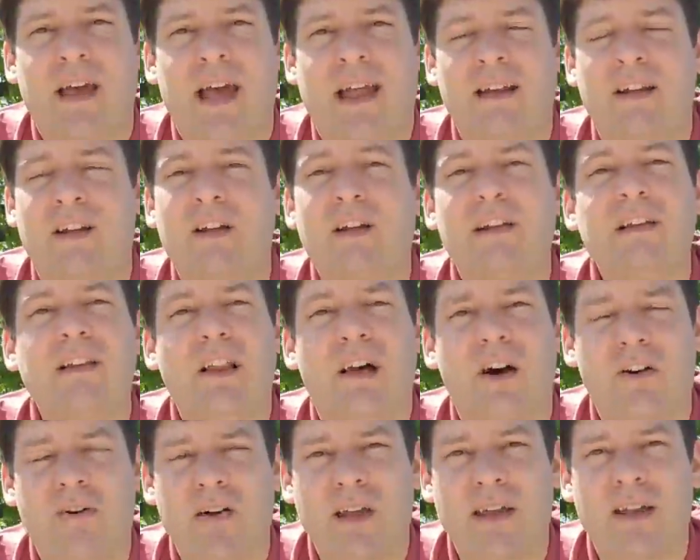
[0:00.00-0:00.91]
and
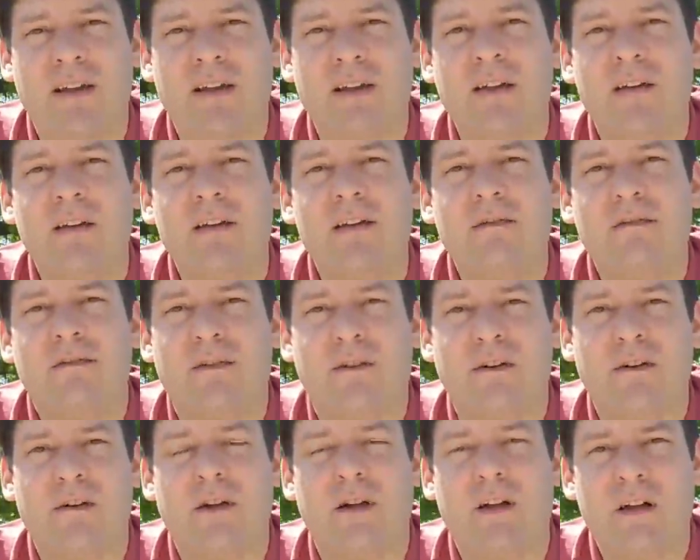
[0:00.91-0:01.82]
clawing
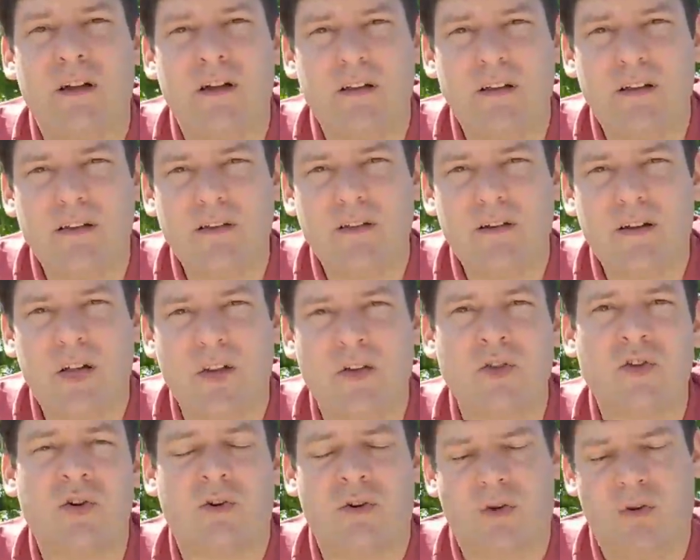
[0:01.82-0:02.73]
for
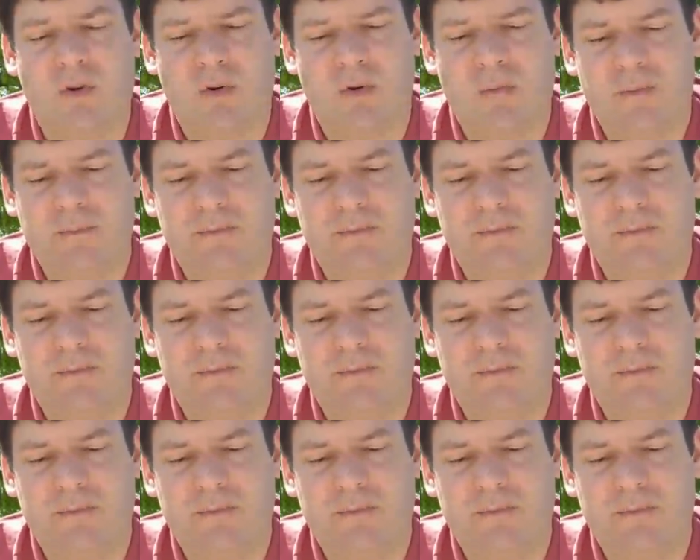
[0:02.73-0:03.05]
control.